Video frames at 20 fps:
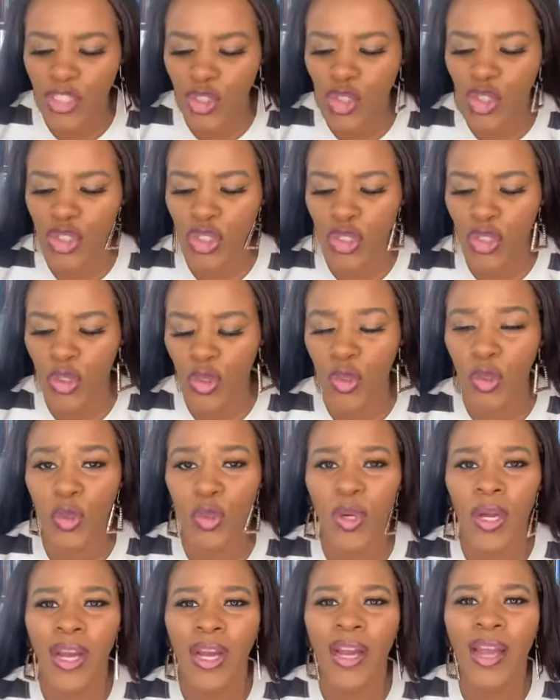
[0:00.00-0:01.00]

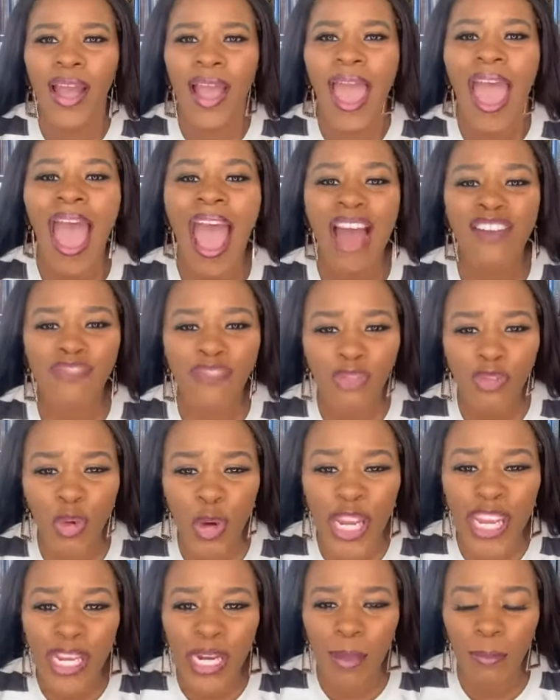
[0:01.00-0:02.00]
to have
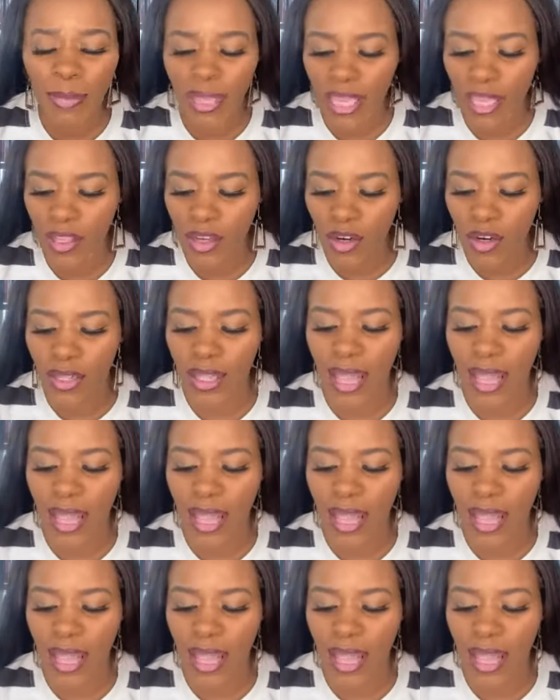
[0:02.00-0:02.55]
freedom in your